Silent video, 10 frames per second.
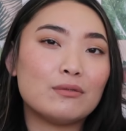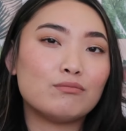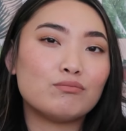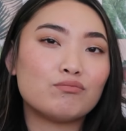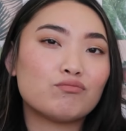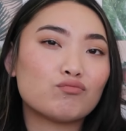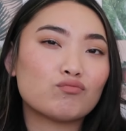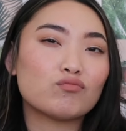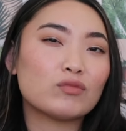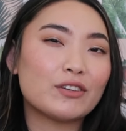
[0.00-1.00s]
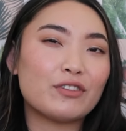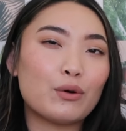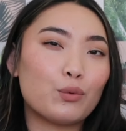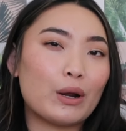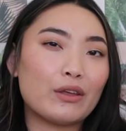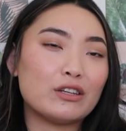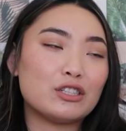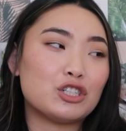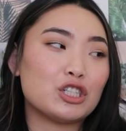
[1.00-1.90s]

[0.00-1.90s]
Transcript: if I would wear this